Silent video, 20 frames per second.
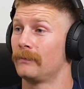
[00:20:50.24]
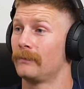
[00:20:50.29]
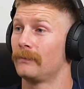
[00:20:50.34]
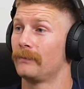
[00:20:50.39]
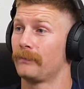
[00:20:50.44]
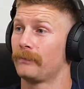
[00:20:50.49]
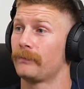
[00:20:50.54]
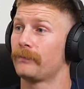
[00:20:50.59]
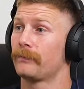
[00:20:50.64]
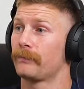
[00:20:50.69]

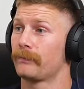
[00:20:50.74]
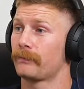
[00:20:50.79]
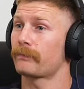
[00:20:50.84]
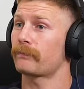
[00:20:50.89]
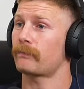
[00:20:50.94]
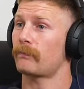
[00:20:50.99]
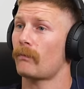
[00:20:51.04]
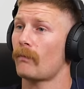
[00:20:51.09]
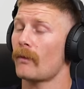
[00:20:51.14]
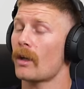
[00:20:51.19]
years ja.
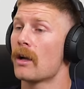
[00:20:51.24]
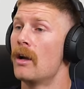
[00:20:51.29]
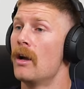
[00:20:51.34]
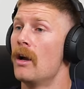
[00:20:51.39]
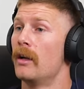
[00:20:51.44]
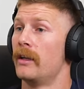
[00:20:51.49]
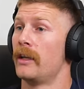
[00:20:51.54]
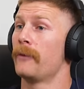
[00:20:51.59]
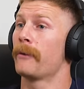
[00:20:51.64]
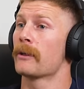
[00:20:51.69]
Jeez.
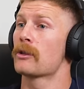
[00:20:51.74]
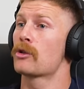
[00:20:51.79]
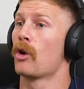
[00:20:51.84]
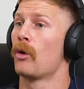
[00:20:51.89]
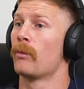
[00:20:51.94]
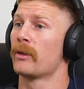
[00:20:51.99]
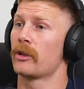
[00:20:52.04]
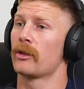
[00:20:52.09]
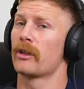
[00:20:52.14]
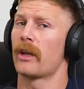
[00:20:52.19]
Nie van
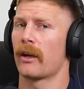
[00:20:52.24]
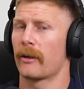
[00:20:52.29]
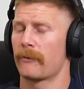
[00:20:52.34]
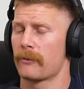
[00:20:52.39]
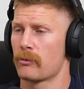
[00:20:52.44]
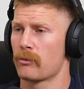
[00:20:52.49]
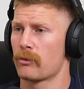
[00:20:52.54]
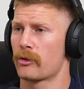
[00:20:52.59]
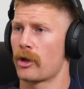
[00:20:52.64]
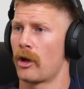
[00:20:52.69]
Stormies en uit
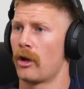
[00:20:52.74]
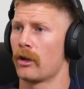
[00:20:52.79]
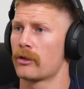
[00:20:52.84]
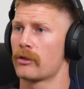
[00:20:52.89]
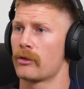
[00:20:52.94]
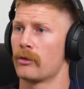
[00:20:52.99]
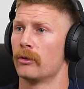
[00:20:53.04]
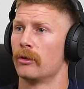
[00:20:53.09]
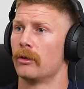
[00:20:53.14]
van Sharks toe.